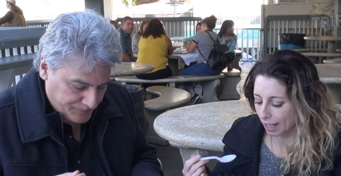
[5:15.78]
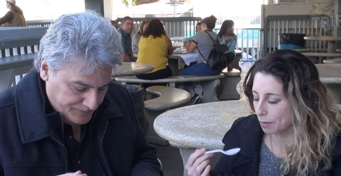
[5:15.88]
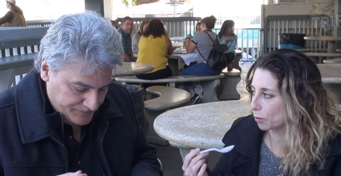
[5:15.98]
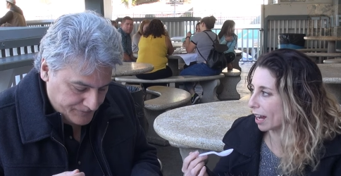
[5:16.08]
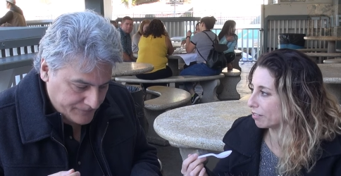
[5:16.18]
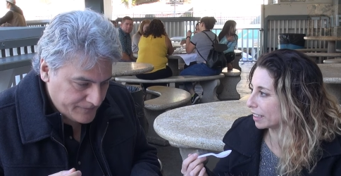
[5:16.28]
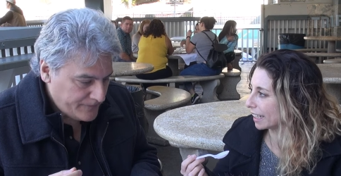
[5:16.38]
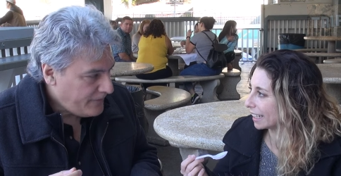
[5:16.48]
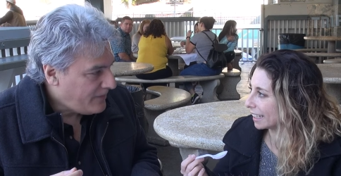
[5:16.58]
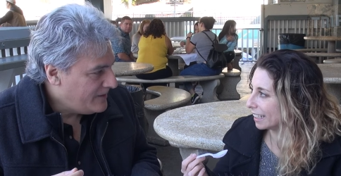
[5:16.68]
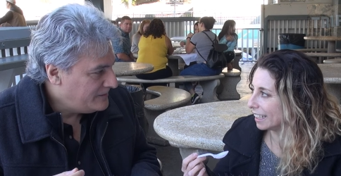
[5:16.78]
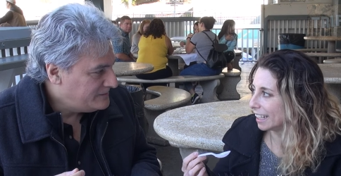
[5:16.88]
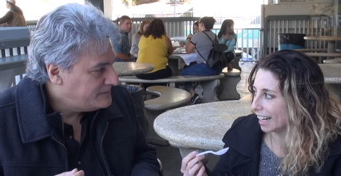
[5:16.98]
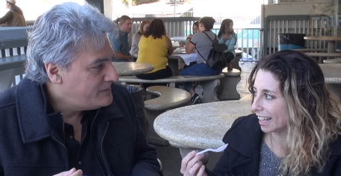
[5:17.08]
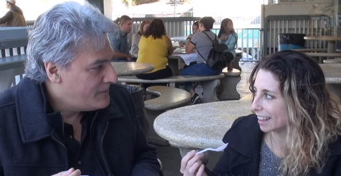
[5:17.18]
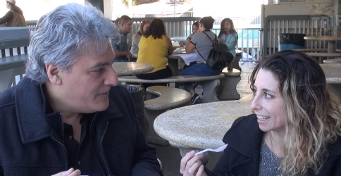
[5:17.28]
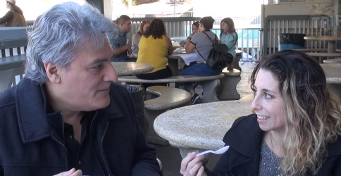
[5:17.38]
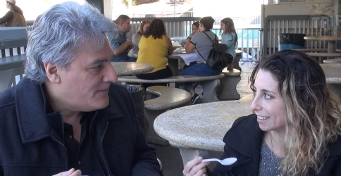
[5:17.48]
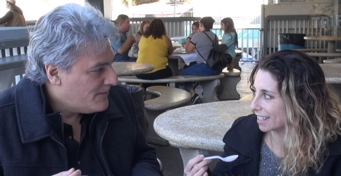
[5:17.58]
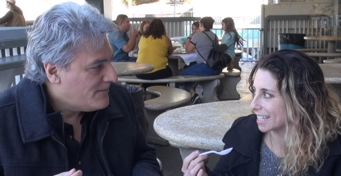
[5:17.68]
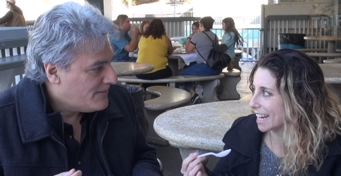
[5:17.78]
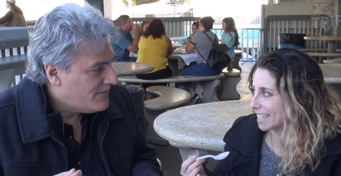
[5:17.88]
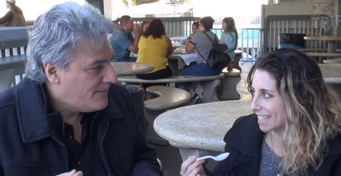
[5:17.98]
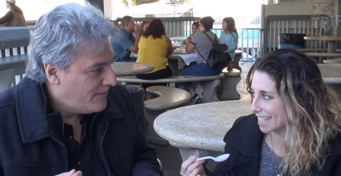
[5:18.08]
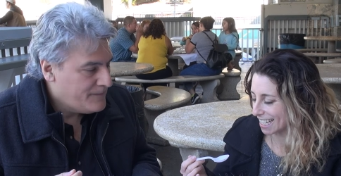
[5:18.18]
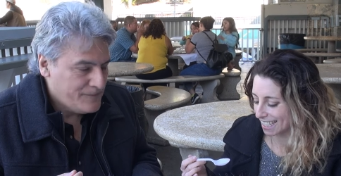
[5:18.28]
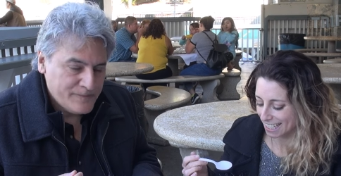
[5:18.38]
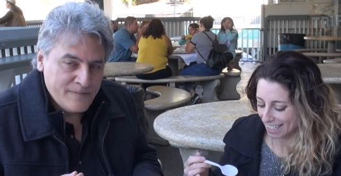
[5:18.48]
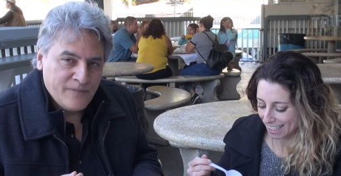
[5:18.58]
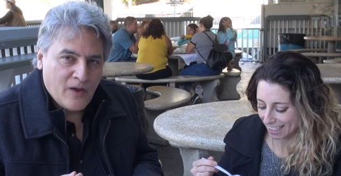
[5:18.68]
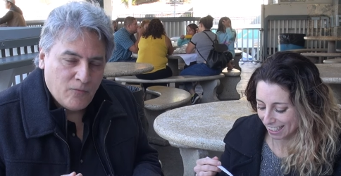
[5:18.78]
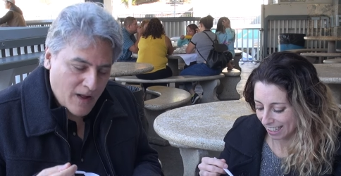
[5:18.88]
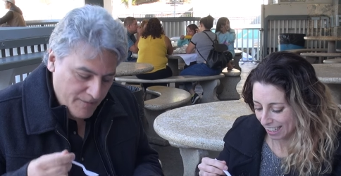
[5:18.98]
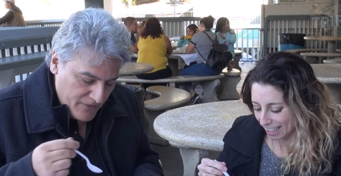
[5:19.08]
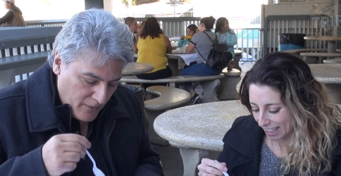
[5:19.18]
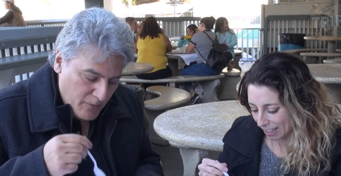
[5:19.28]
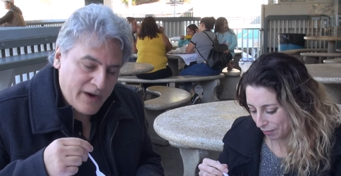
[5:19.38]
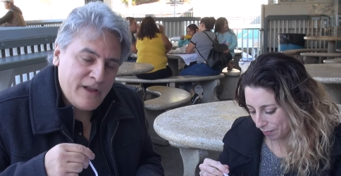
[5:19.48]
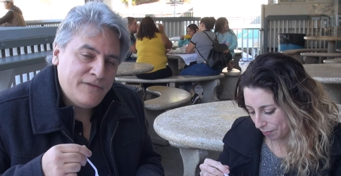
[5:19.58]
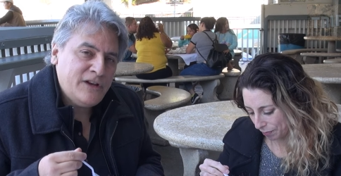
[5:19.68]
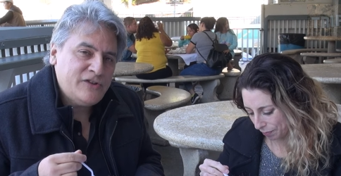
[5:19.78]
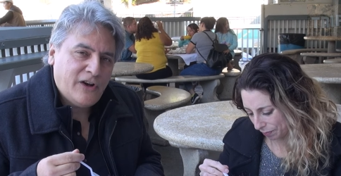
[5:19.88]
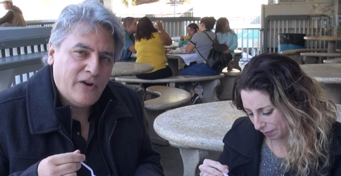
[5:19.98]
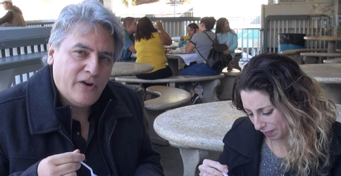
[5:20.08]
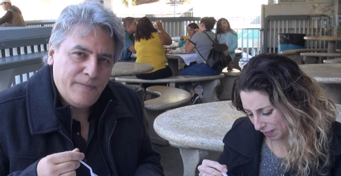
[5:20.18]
Speaker 1: I'm reveling in the tastiness.
Speaker 2: Well, we're going to finish our